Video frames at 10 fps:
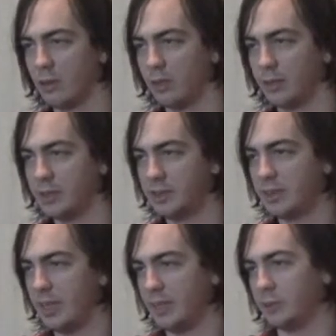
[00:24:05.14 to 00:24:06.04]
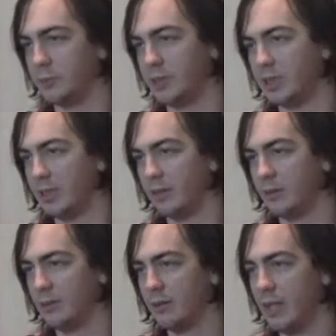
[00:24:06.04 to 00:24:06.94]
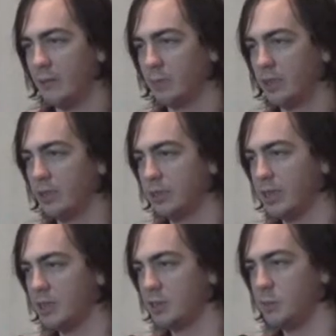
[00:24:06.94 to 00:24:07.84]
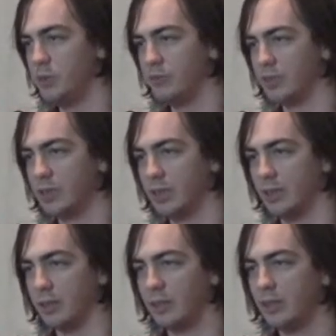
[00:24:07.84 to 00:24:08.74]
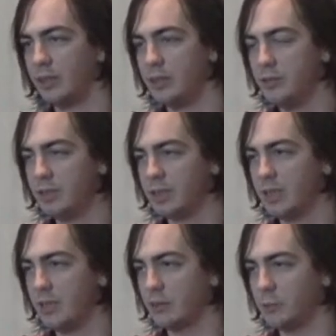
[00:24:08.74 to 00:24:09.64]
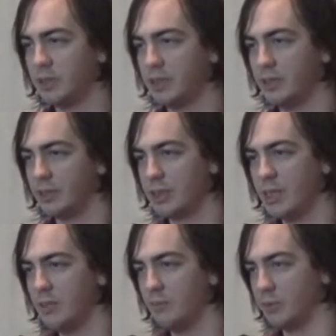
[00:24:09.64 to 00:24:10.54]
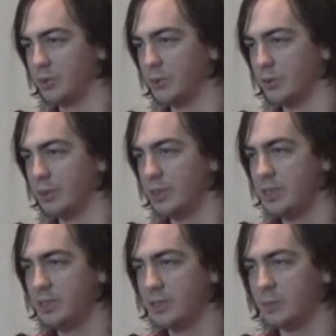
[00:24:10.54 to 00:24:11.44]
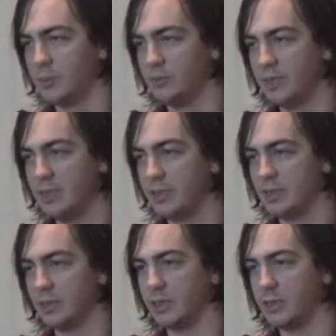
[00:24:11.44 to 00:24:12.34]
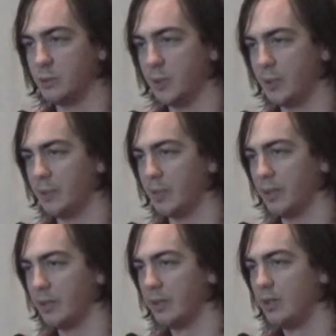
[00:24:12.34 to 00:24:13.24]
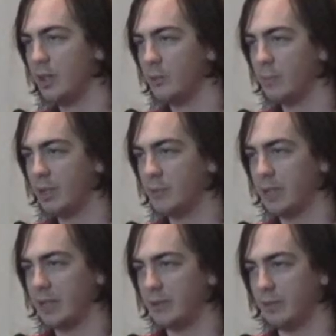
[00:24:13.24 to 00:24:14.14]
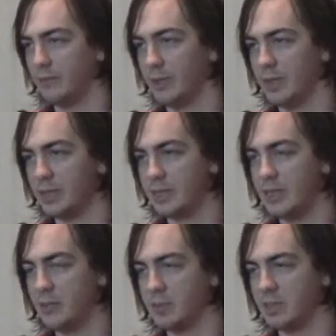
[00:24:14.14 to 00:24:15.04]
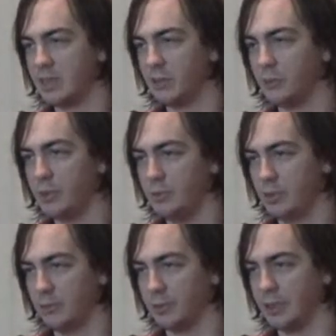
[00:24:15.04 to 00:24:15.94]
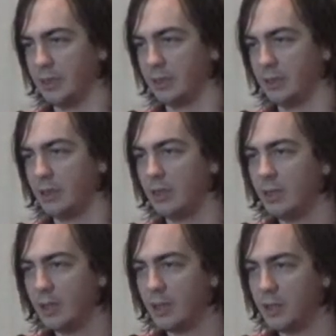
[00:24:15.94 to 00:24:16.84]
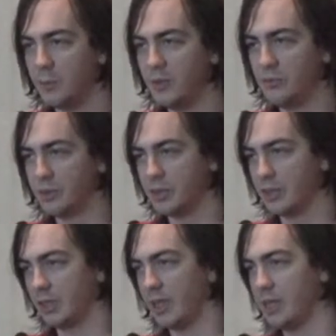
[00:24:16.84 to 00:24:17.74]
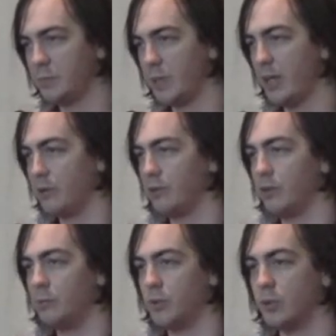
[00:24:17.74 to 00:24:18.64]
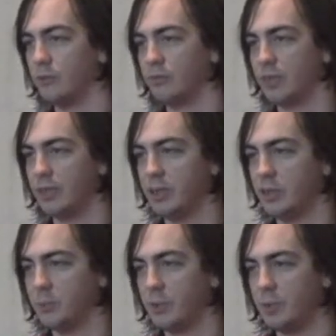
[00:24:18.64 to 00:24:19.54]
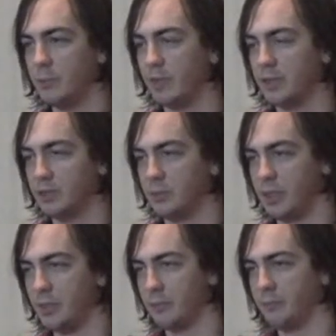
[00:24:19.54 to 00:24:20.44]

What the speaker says: That's a technical machine. That one contains the move Return. Using a technical machine, or TM for short, teaches a move instantly to a Pokemon. Bear in mind, however, that a TM is single use only. The move Return gains power the more friendly your Pokemon is with you.